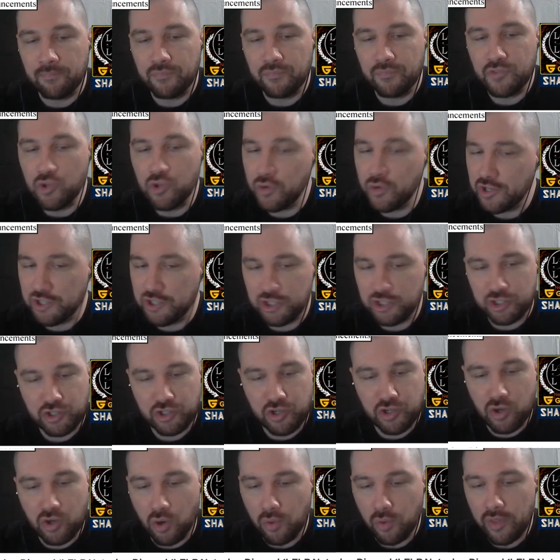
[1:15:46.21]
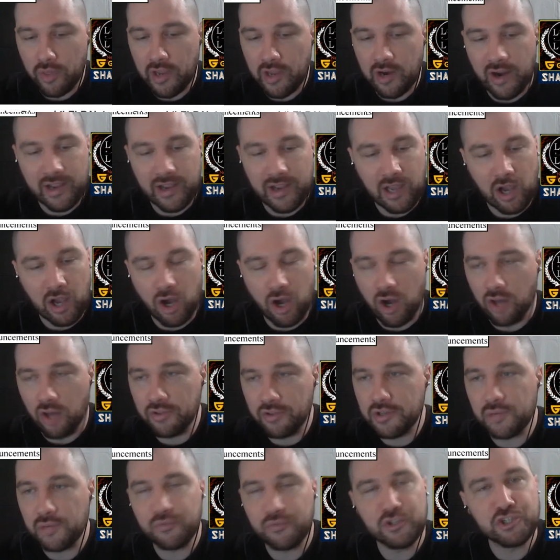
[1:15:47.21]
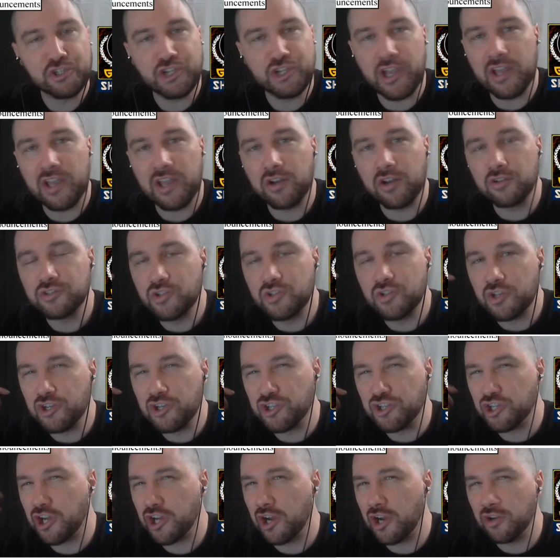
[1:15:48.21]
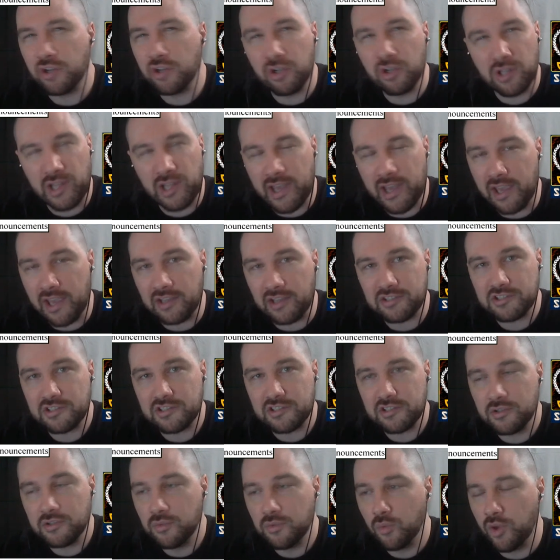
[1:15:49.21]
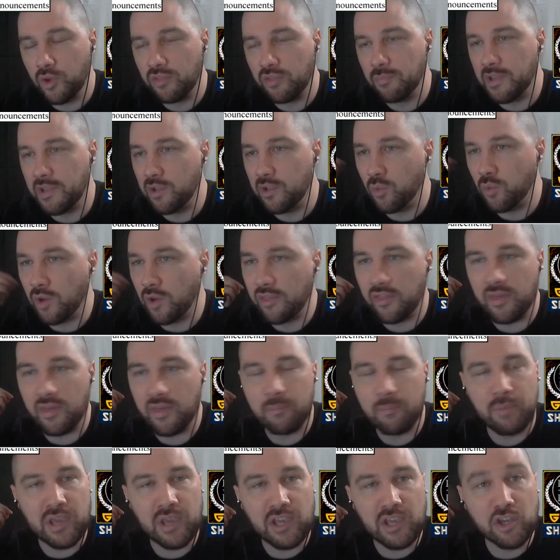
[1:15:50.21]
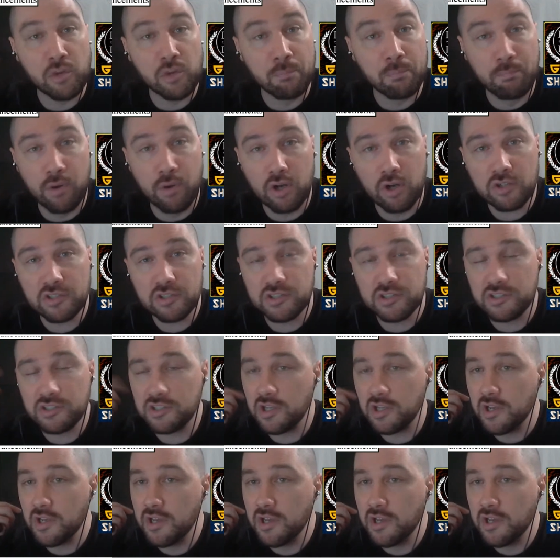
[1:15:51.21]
you can just go there. I got all the different channels. You can share your links with me, whether that be your books,